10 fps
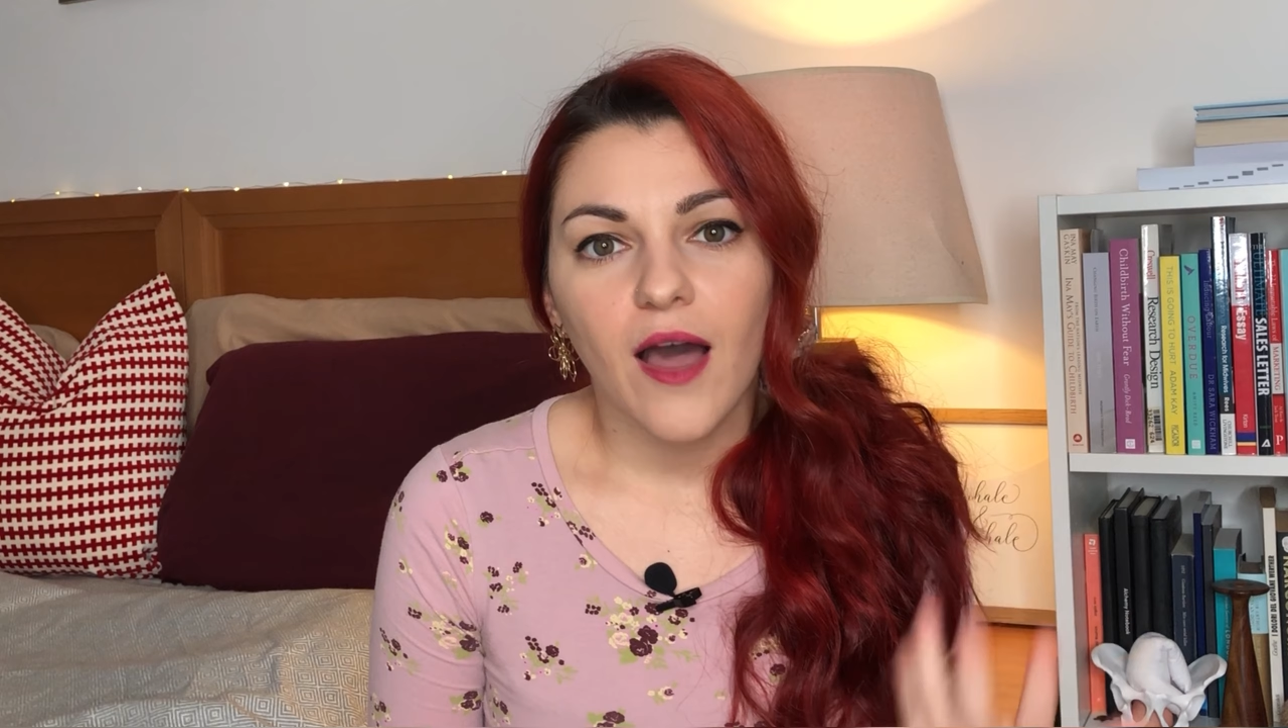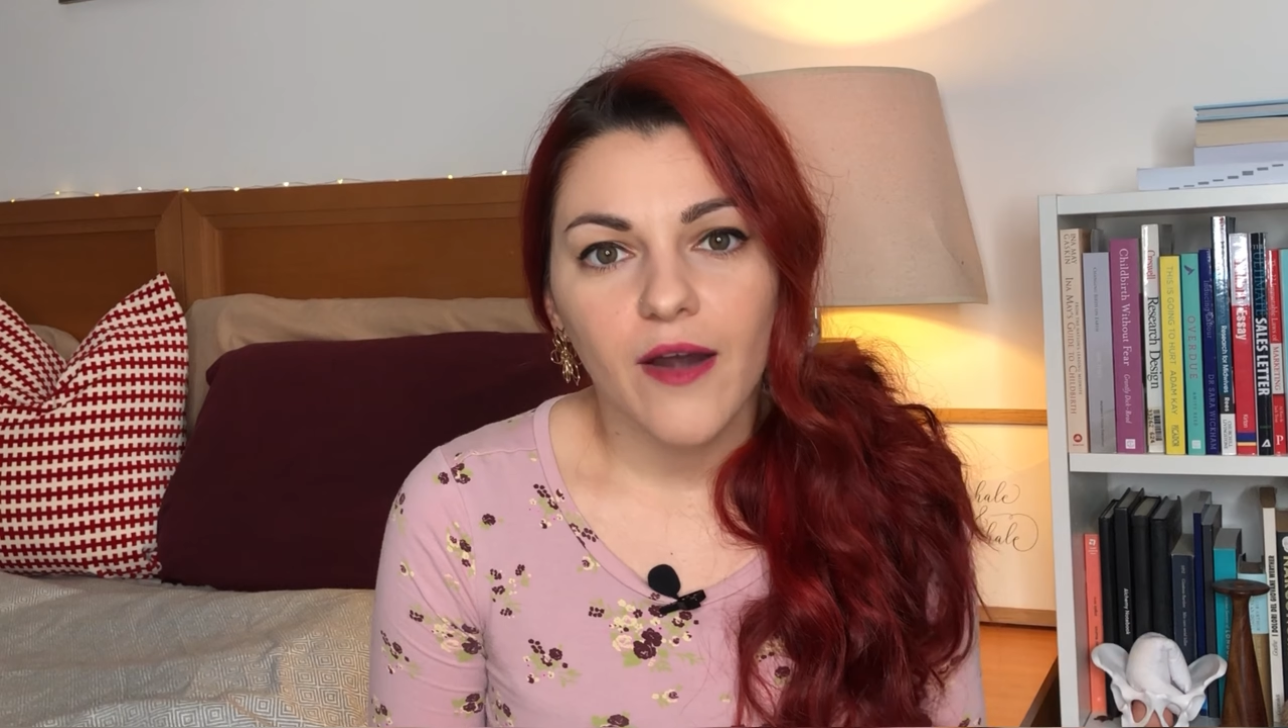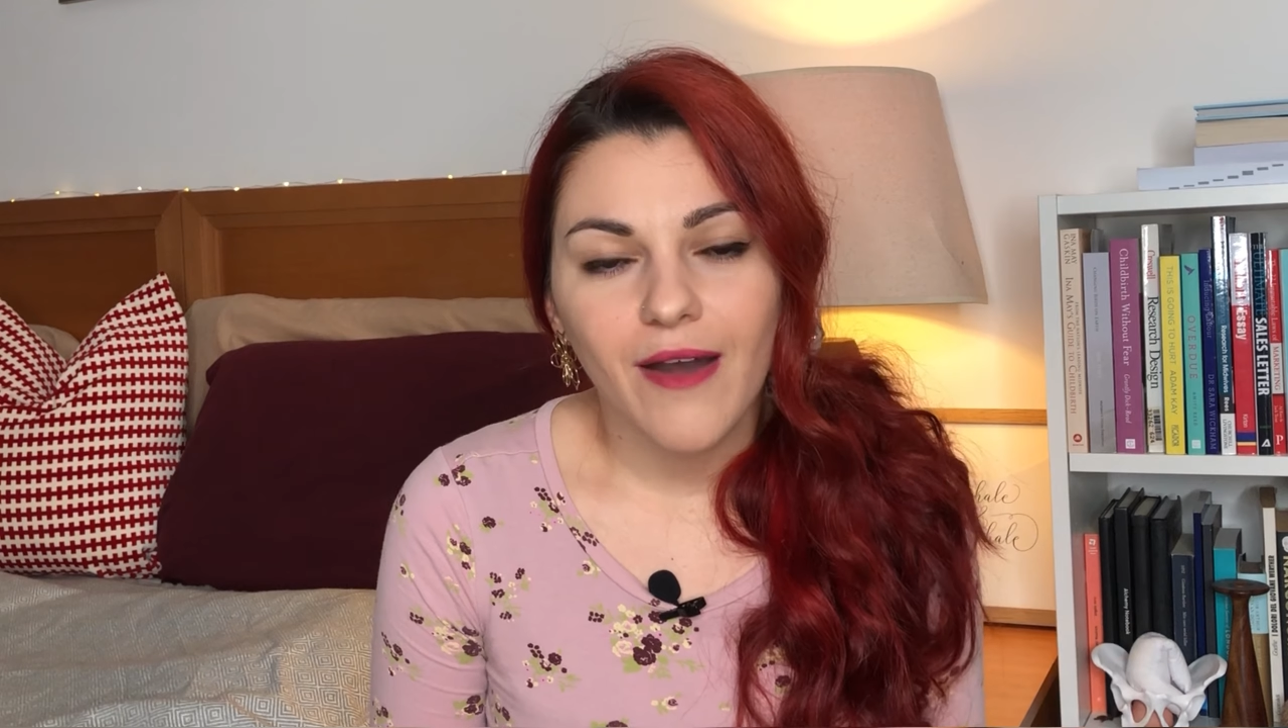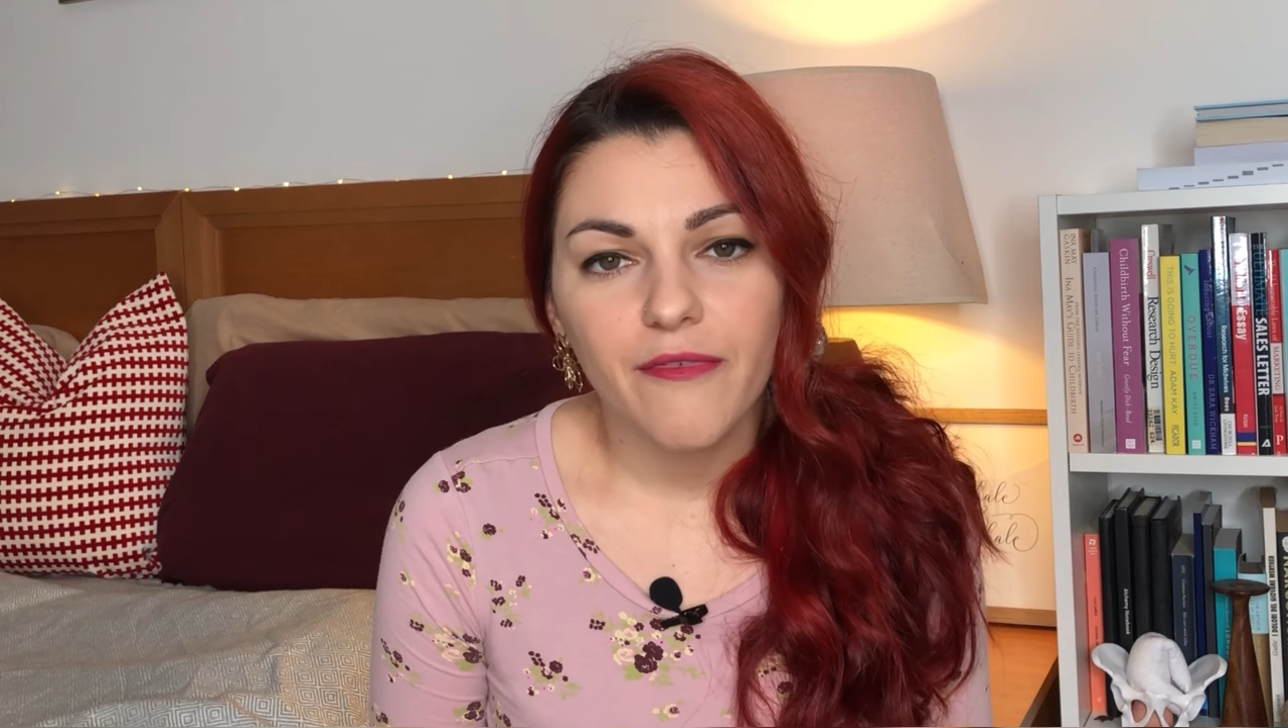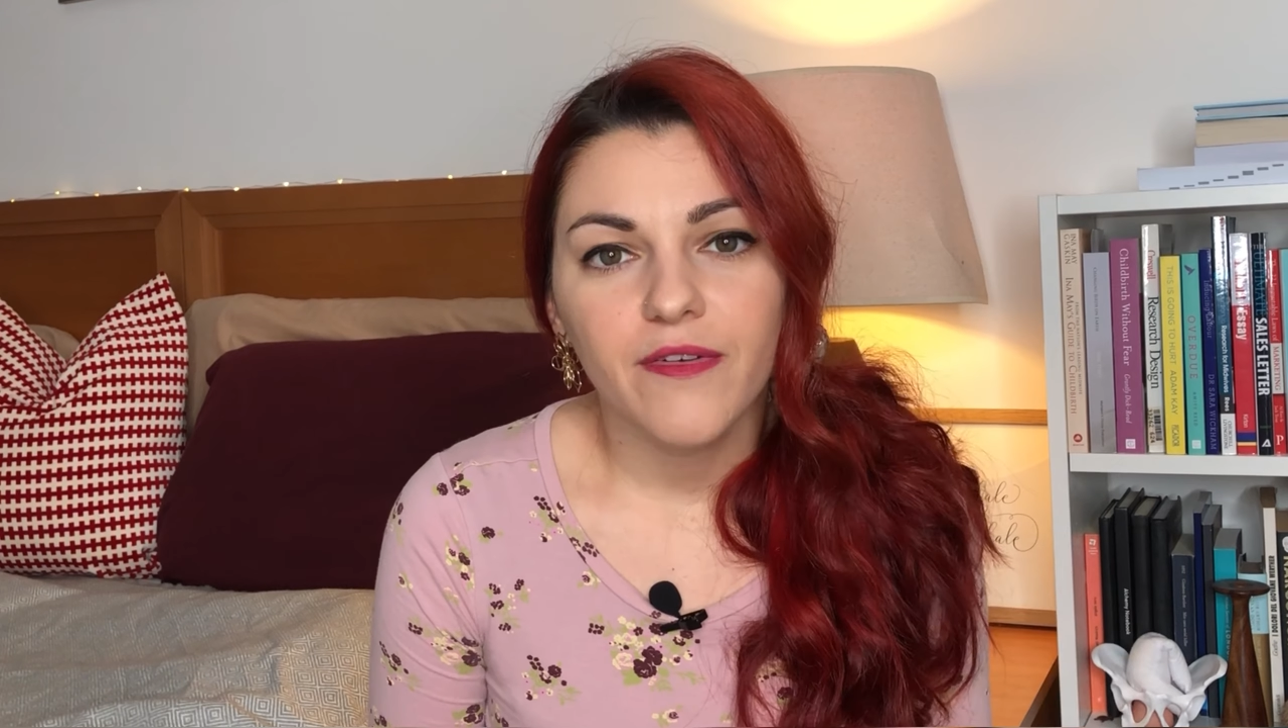
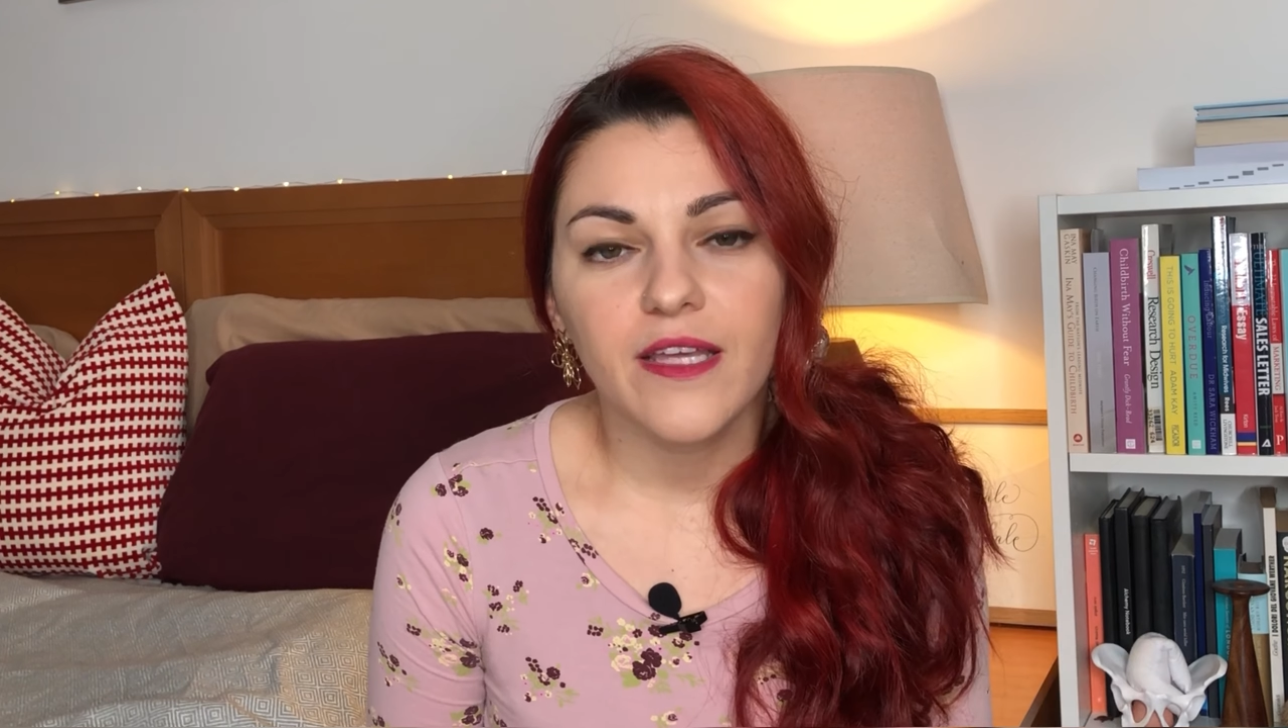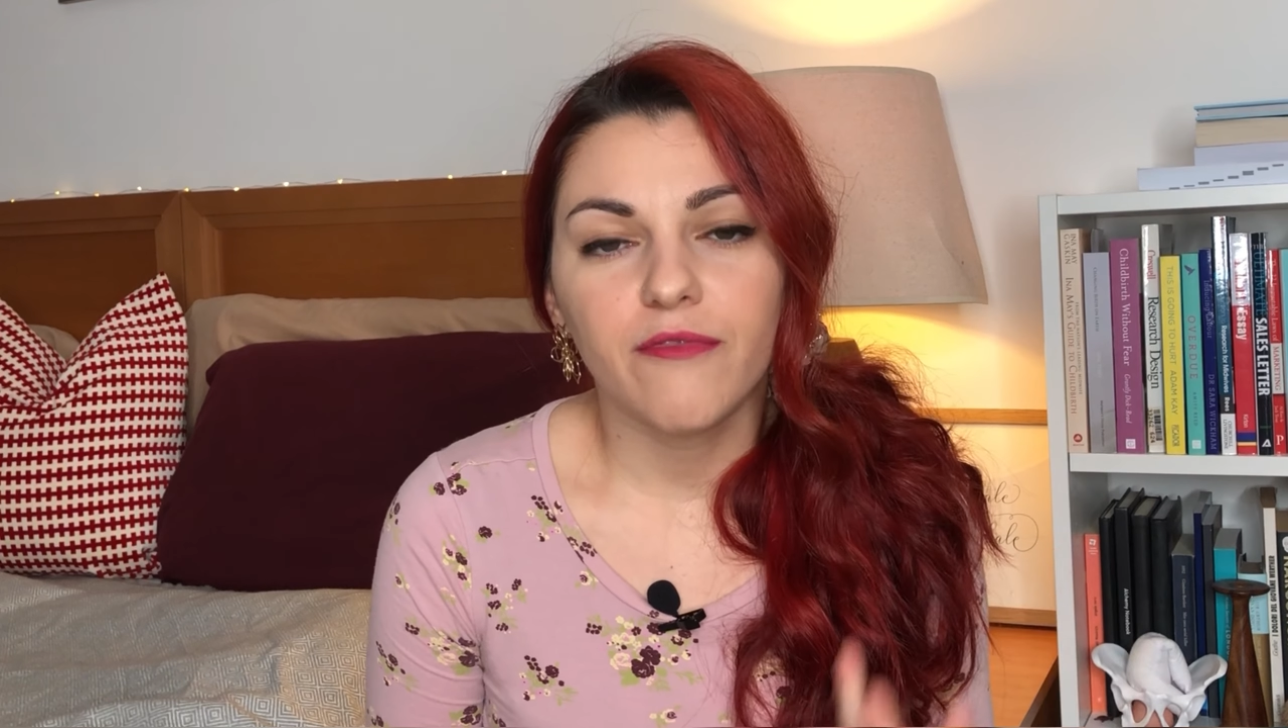roughly